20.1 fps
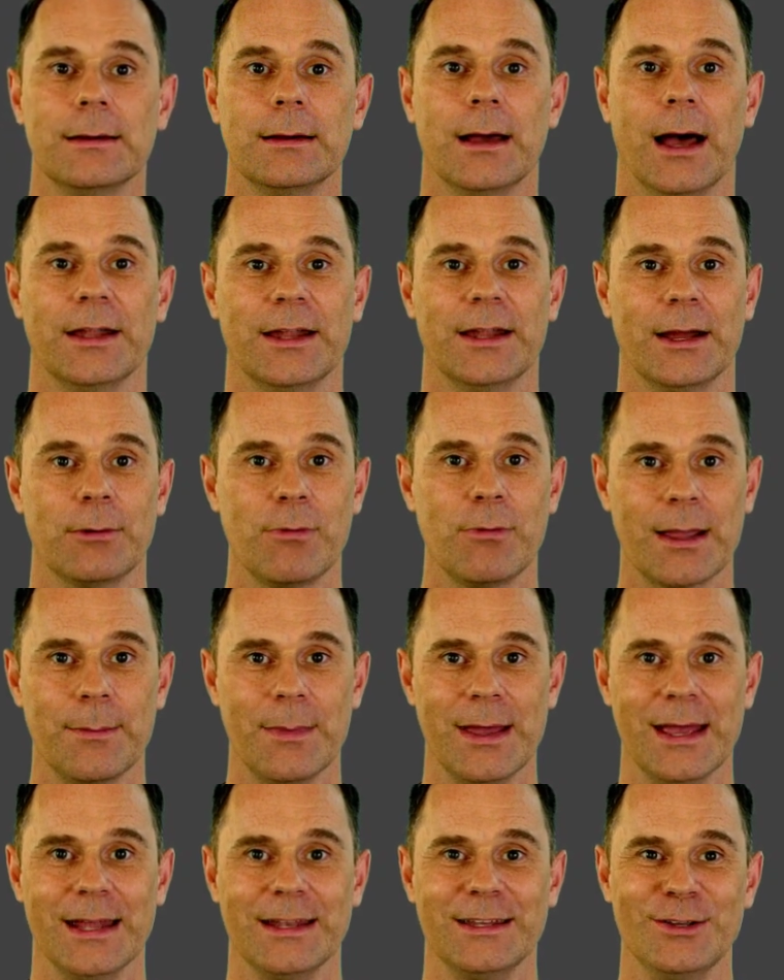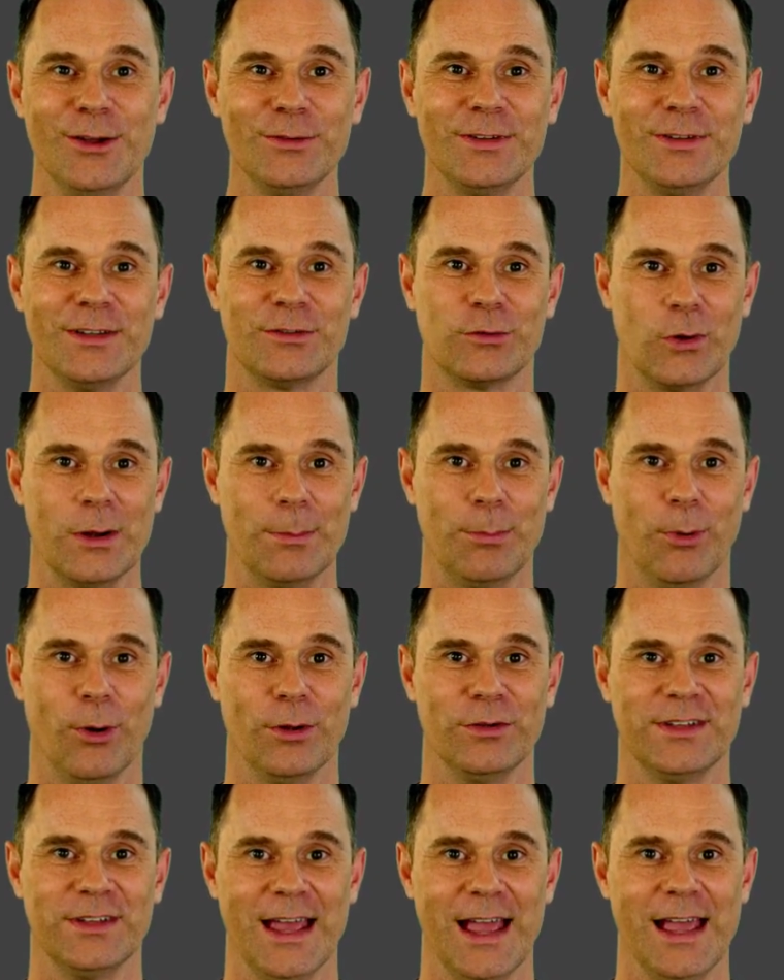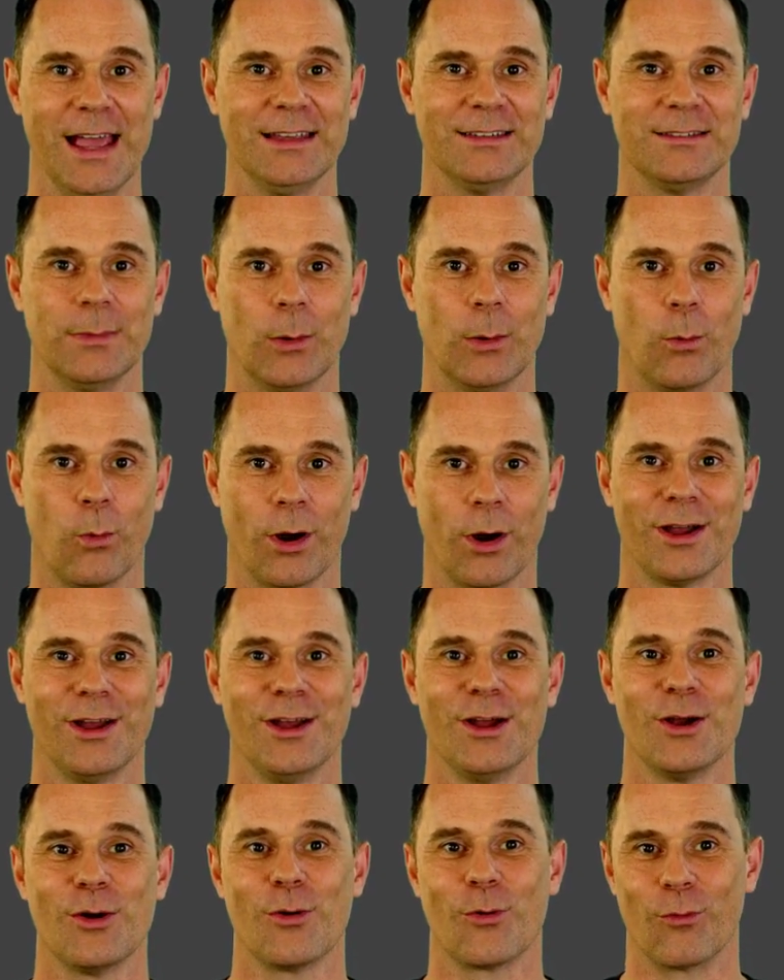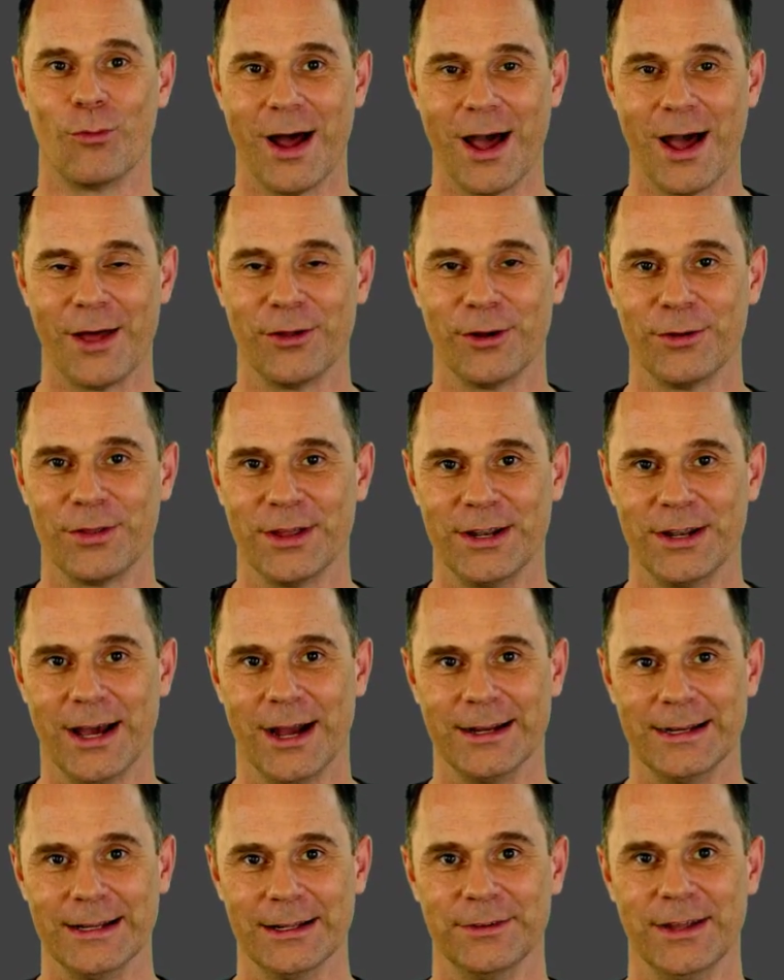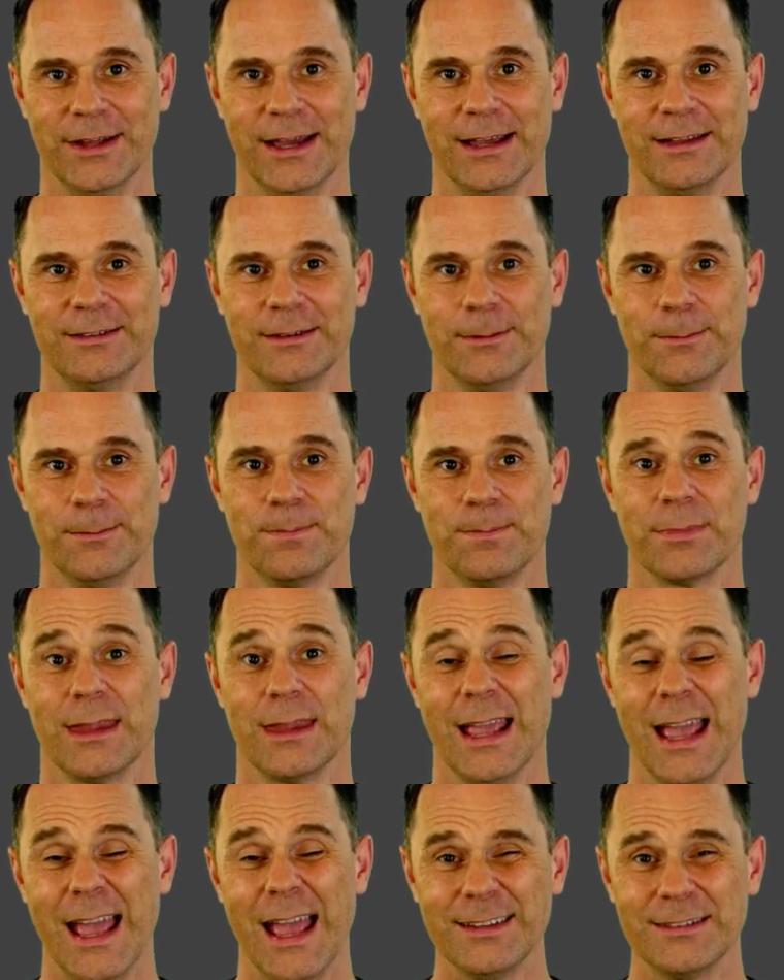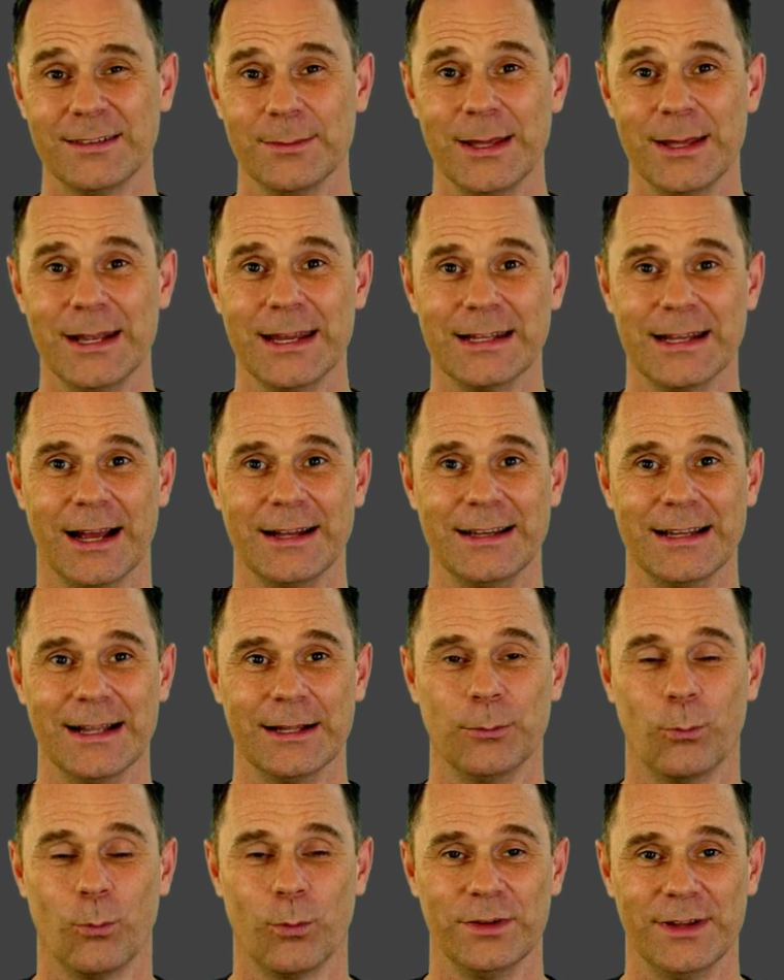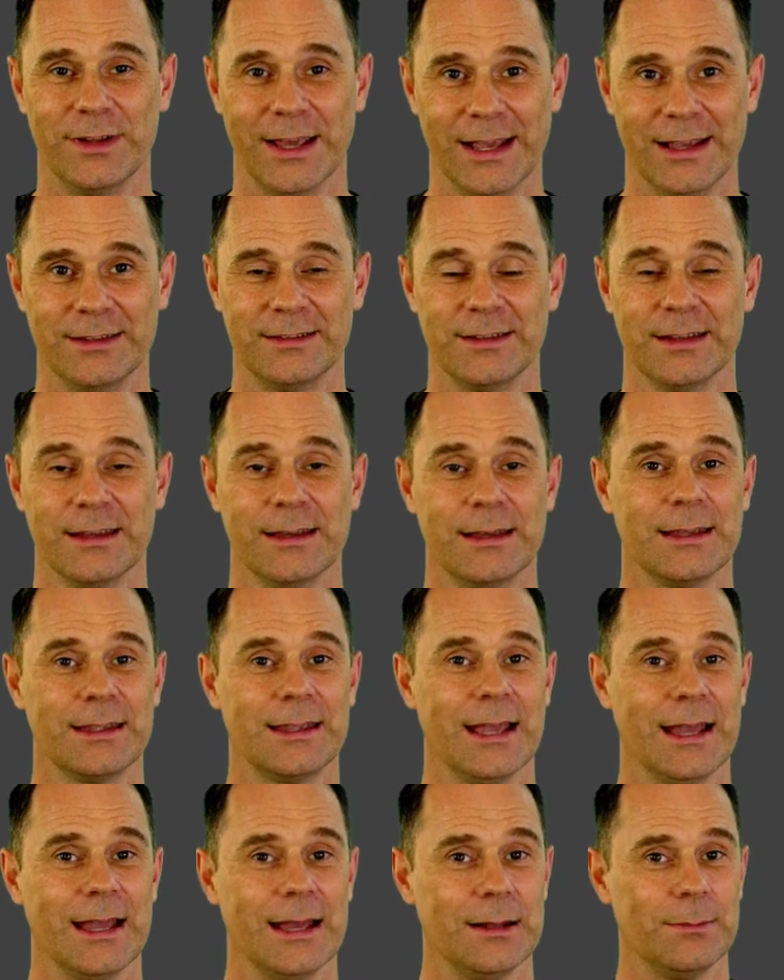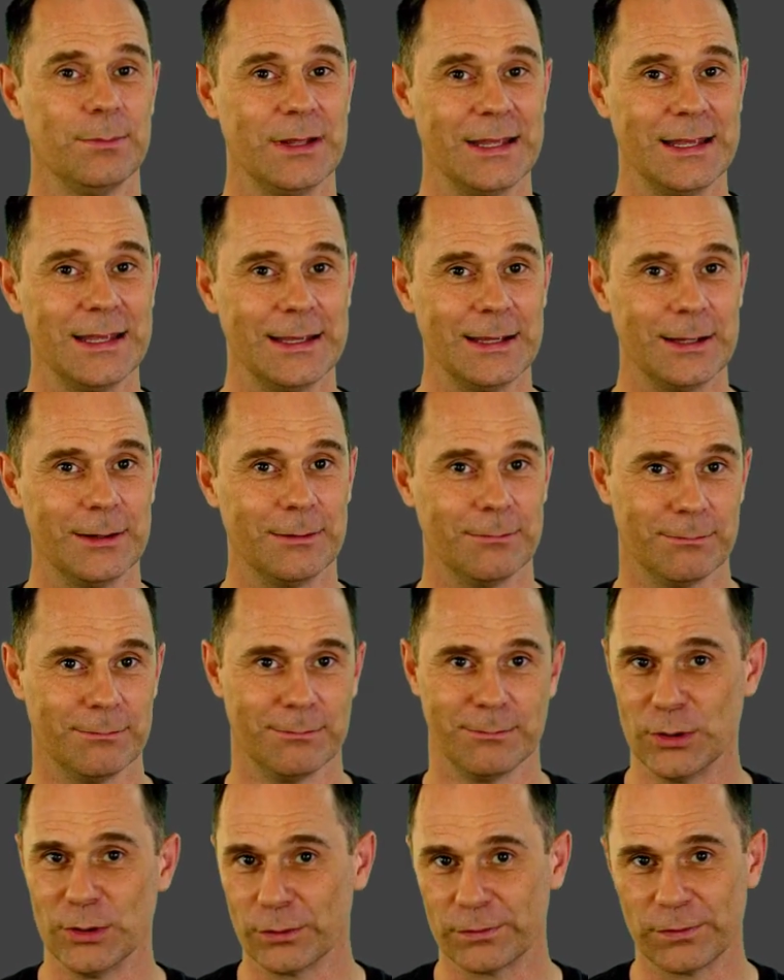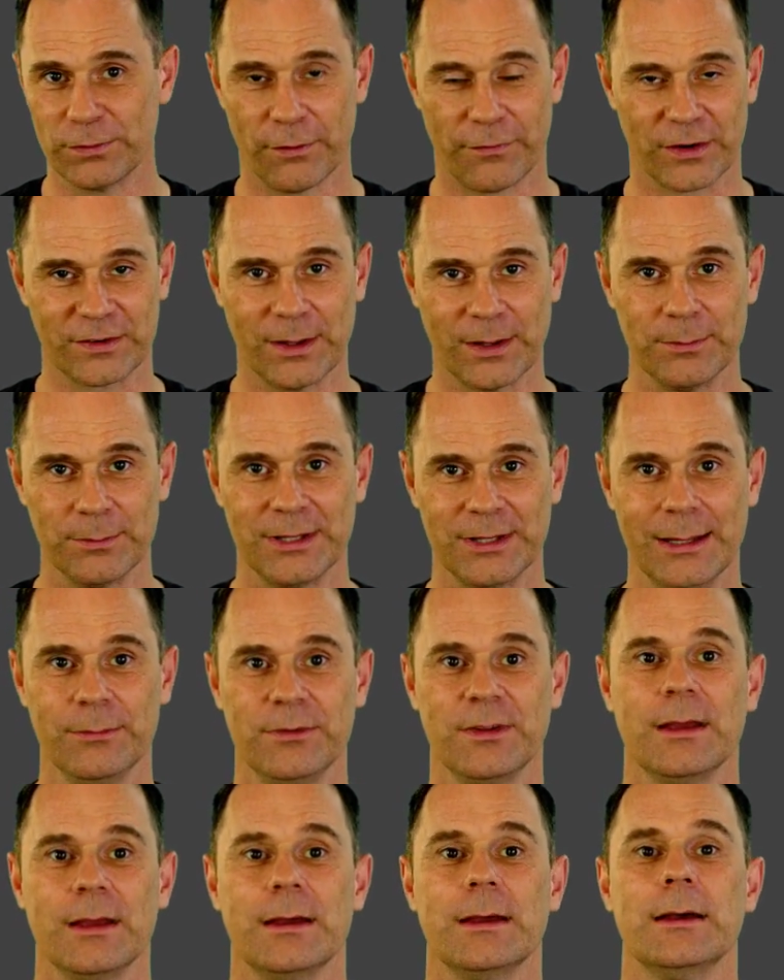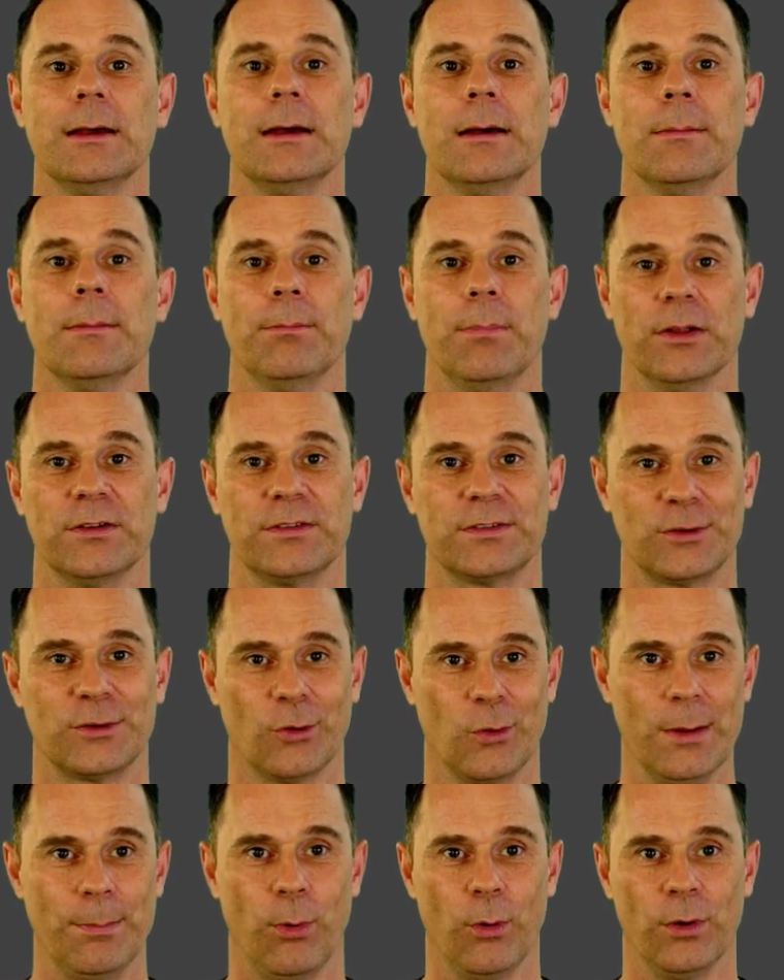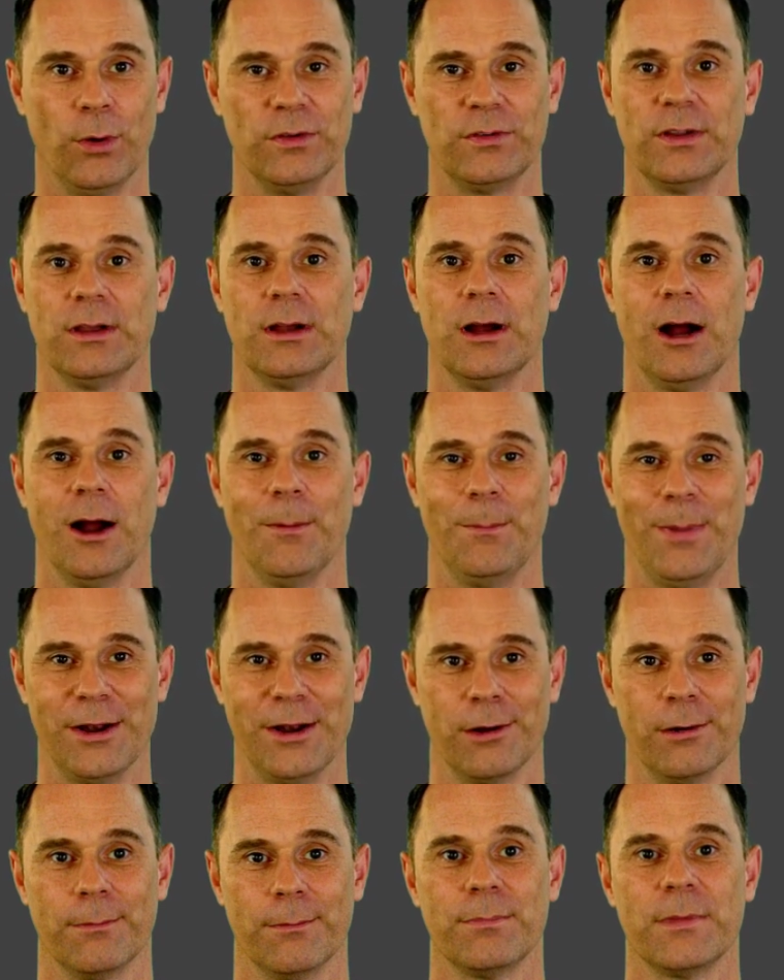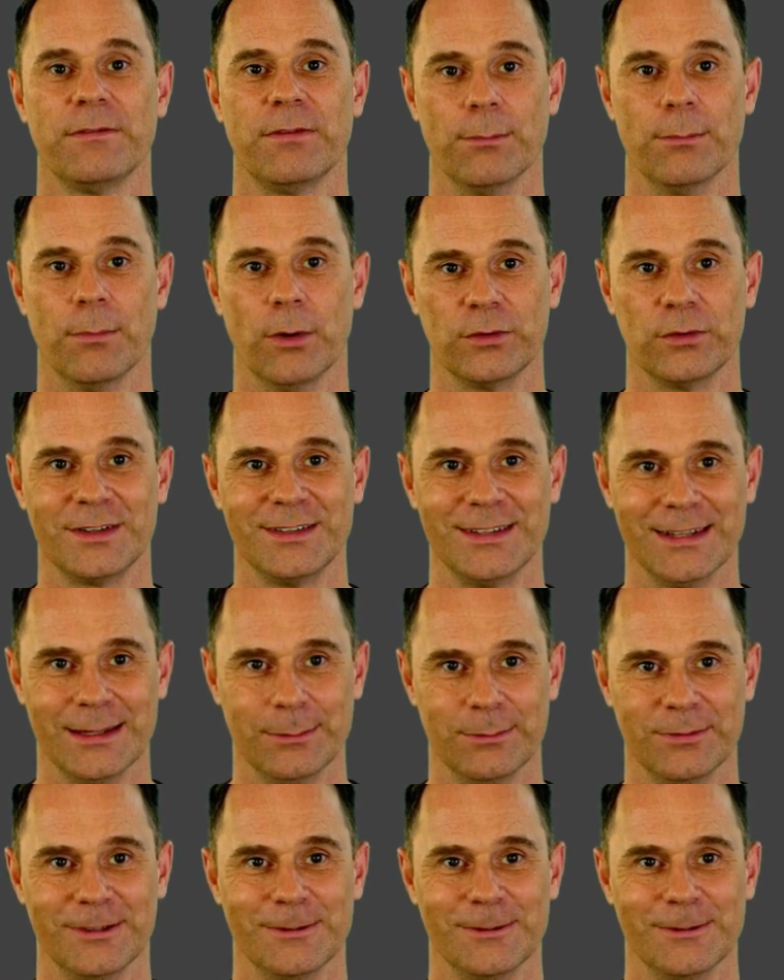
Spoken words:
And I recommend using story points to estimate work rather than ideal days. Estimating in ideal days can be useful for some teams, but story points are better for most teams.